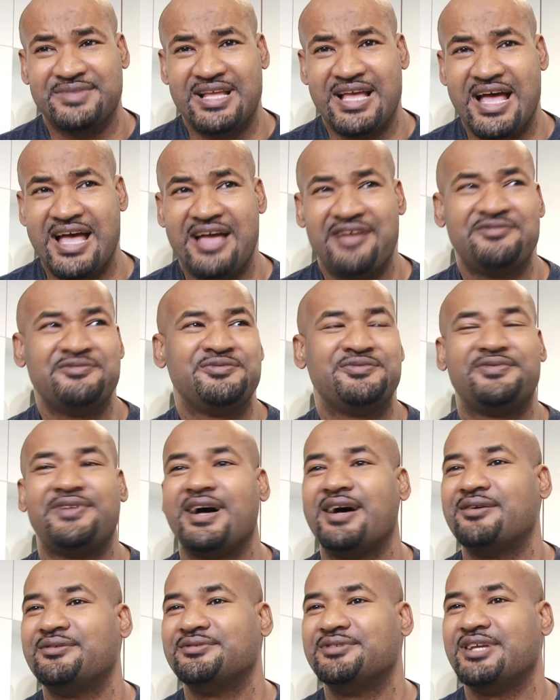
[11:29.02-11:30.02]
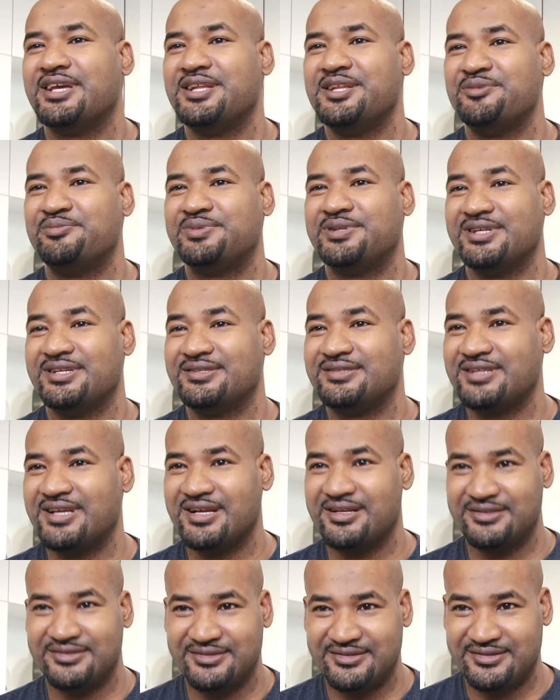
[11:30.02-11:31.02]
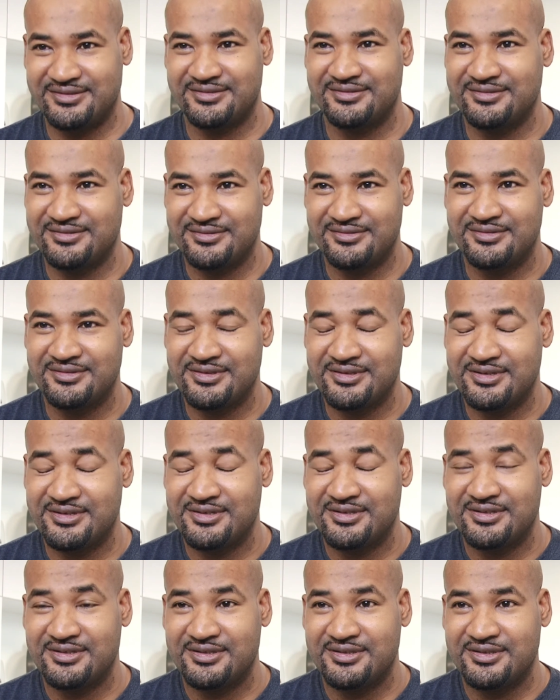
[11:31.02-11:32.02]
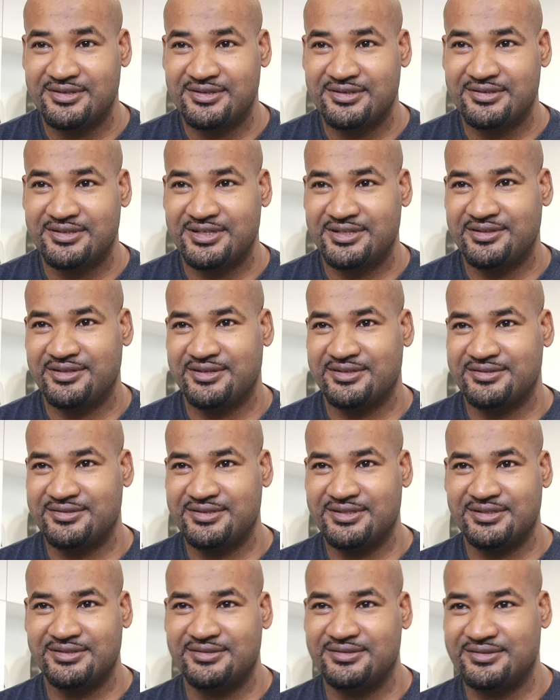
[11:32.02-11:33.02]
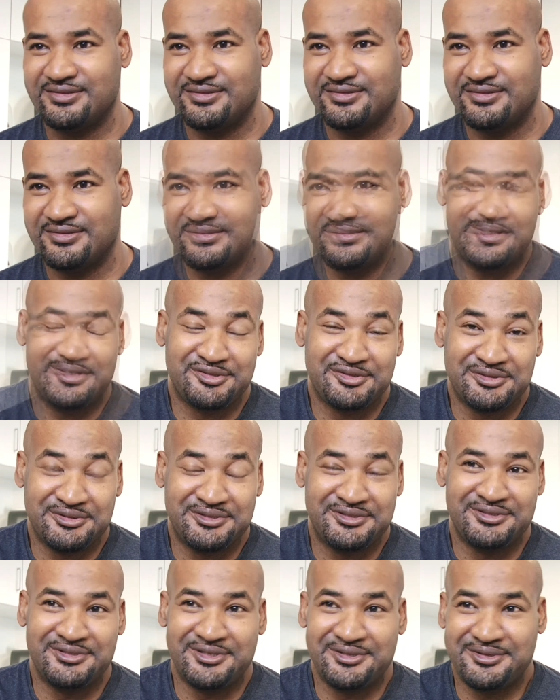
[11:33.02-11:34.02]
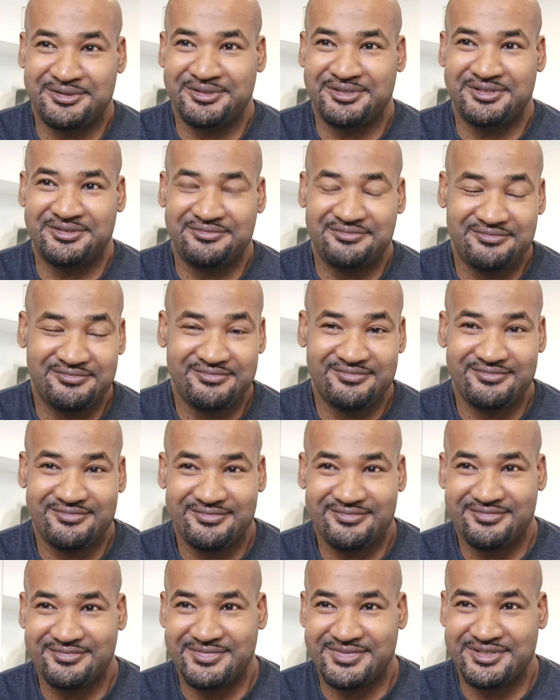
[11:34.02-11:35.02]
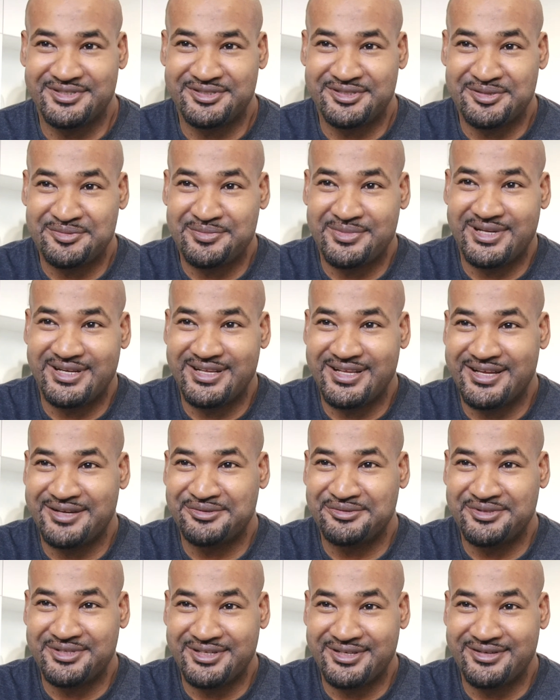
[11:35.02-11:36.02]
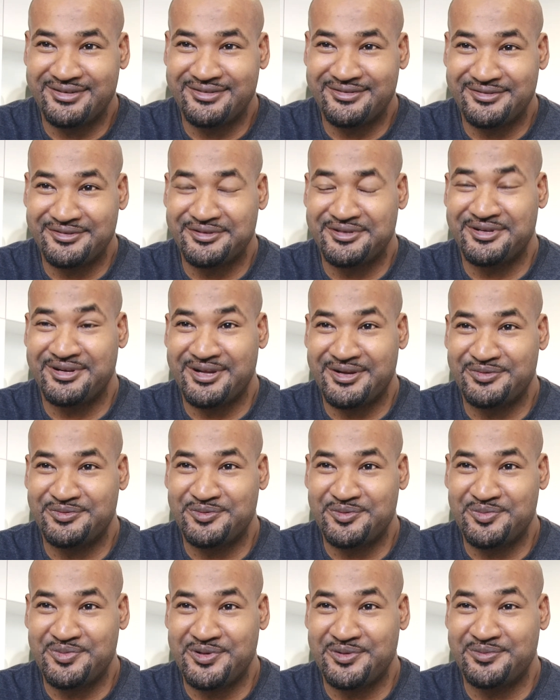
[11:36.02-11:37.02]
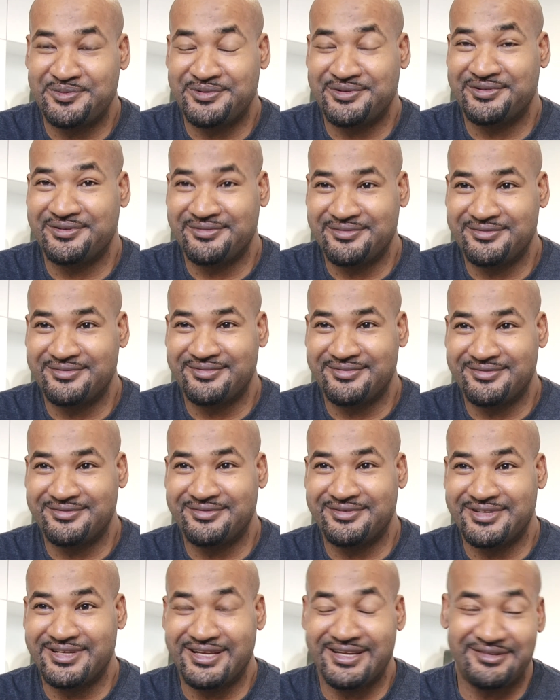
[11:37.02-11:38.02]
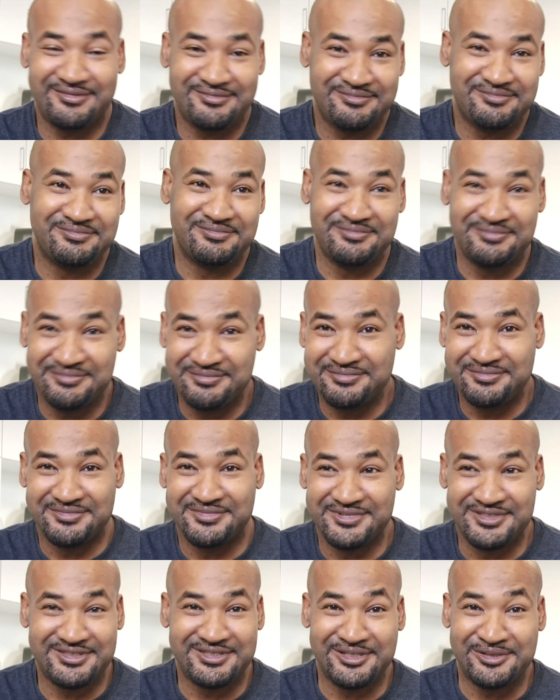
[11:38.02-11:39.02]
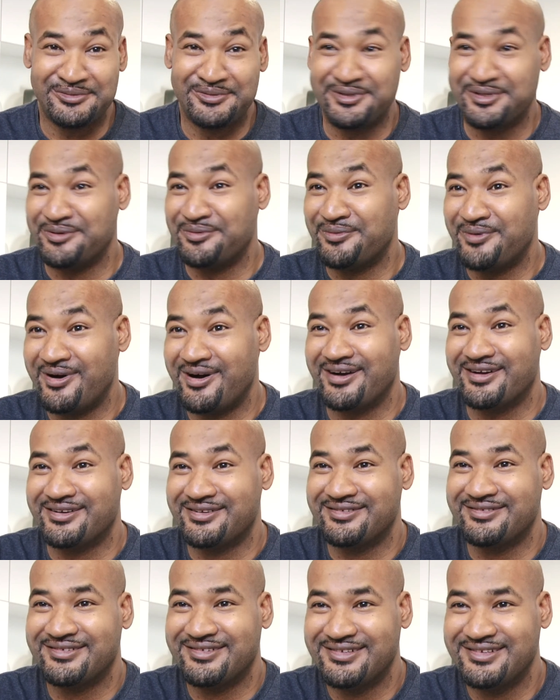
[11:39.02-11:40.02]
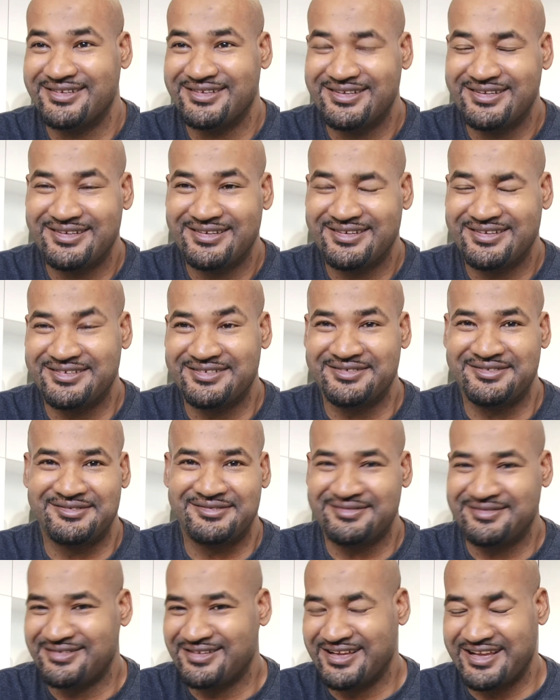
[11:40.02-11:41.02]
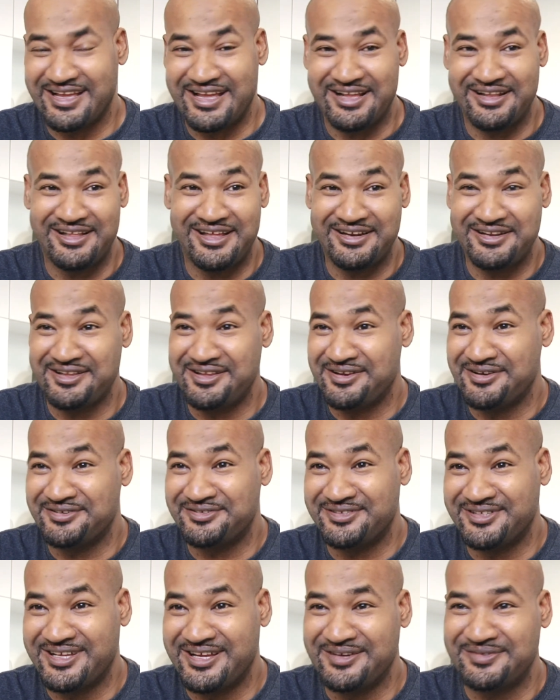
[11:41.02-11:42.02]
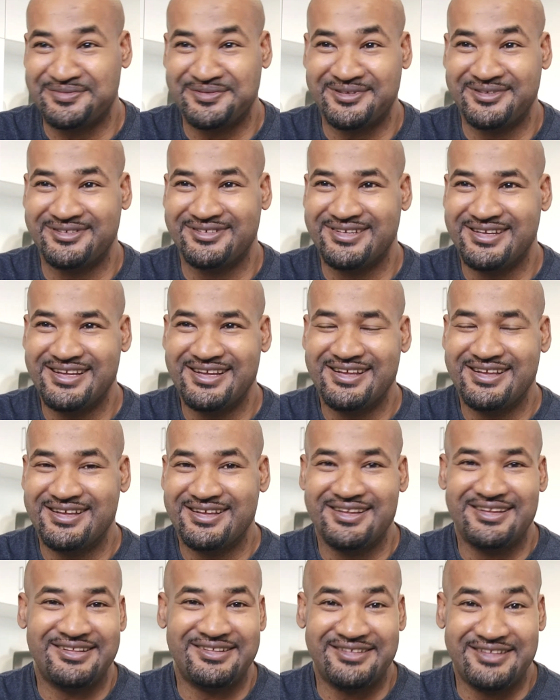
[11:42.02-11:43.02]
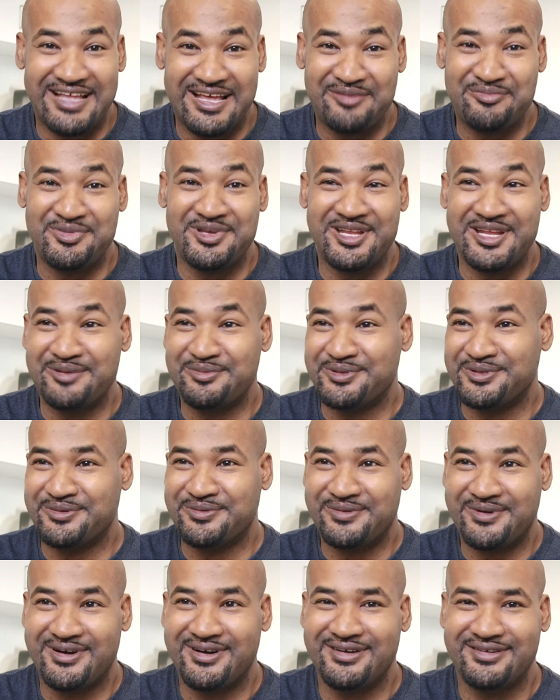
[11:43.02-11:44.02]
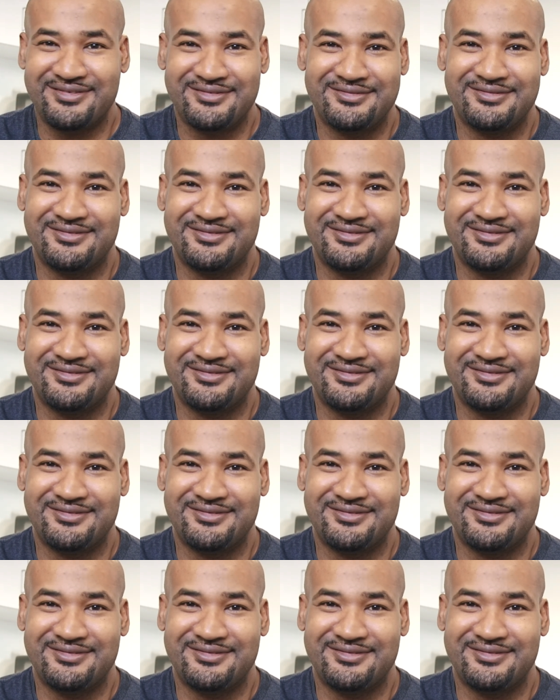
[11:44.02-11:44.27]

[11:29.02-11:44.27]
I haven't found any place else that does this. It's good to know that there's somebody out there looking out for people that still want to walk. Because I got a lot of years left, and not being able to walk